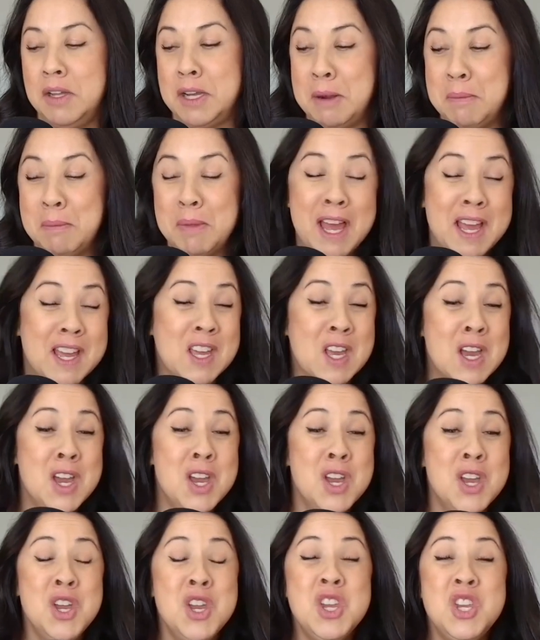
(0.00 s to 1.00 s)
And I'm like,
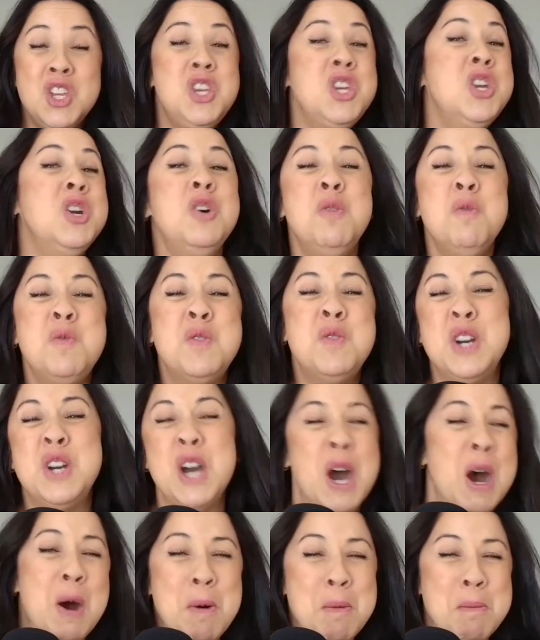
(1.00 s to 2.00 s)
you
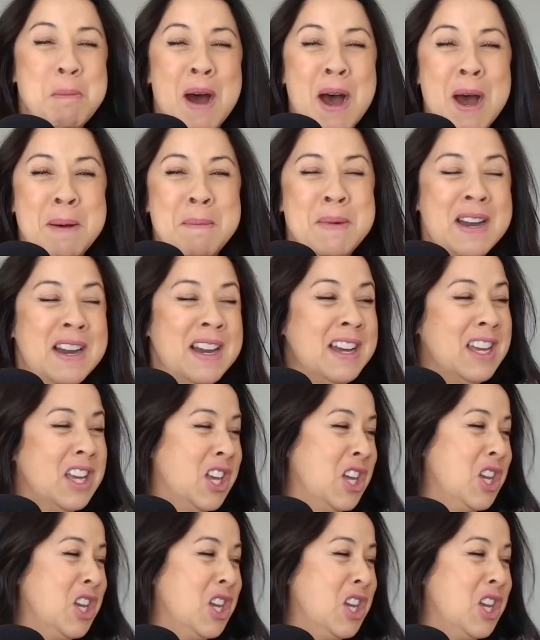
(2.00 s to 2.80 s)
go, mama.